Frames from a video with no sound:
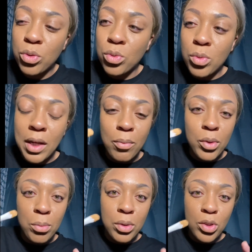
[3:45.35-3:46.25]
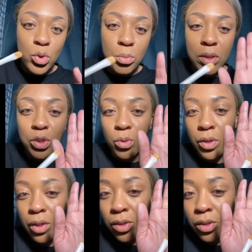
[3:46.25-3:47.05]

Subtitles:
You do not want to put too much on there.